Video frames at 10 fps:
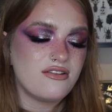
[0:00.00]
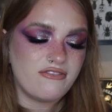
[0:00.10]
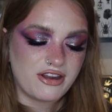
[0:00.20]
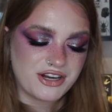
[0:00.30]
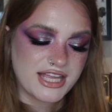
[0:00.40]

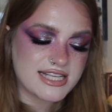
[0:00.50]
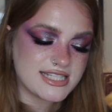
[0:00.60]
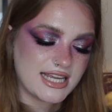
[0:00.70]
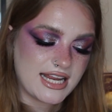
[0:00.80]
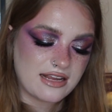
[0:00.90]
Very
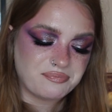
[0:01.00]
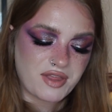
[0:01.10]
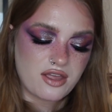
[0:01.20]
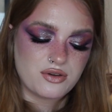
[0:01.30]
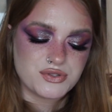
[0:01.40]
exciting.
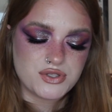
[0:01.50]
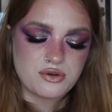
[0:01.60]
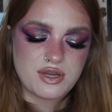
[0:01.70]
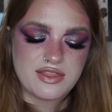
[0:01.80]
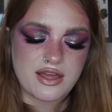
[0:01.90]
I
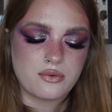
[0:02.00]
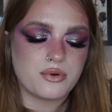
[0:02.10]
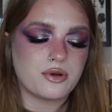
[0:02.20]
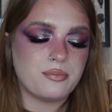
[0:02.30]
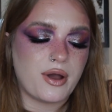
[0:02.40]
also, in that
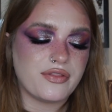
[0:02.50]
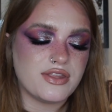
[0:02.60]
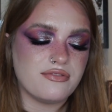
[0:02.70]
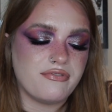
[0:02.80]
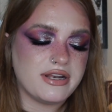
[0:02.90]
order, bought
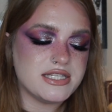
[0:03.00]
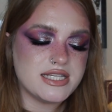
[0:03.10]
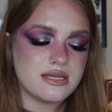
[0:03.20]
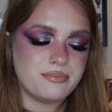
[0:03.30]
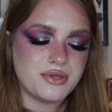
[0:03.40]
the
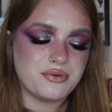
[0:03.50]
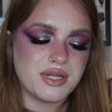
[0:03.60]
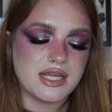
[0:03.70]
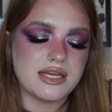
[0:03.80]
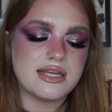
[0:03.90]
Fenty
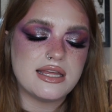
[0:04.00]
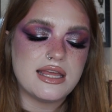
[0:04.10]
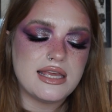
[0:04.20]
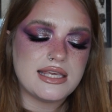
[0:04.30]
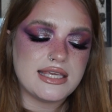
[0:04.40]
Beauty
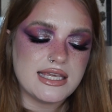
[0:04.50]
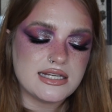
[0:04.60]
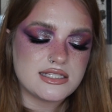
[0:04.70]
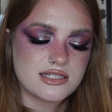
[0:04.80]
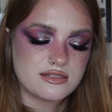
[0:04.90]

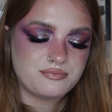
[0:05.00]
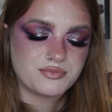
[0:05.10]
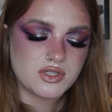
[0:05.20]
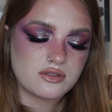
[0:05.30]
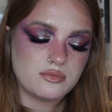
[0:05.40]
Heat
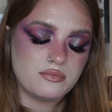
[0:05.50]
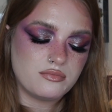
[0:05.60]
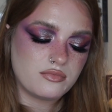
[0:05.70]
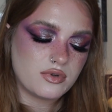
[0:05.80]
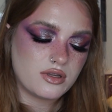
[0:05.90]

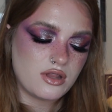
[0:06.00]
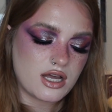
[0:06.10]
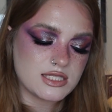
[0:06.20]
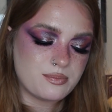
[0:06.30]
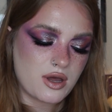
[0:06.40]

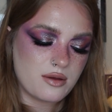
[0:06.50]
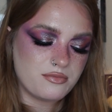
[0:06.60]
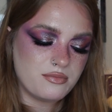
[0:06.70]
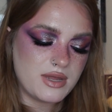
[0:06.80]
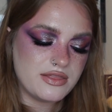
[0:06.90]
Gloss
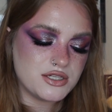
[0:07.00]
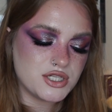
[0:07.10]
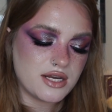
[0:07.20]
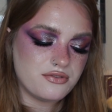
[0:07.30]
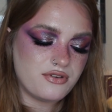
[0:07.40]
Bomb in the
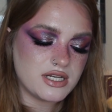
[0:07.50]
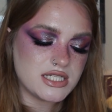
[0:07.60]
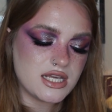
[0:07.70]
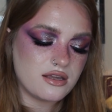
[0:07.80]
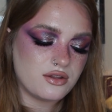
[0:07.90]
shade
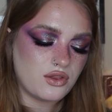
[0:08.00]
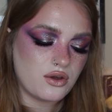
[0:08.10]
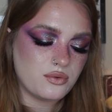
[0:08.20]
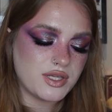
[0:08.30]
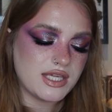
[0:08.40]
Fenty
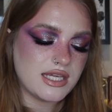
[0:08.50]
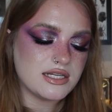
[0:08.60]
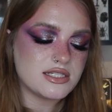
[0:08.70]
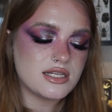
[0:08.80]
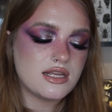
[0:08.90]
Glow
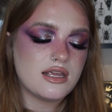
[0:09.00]
Heat.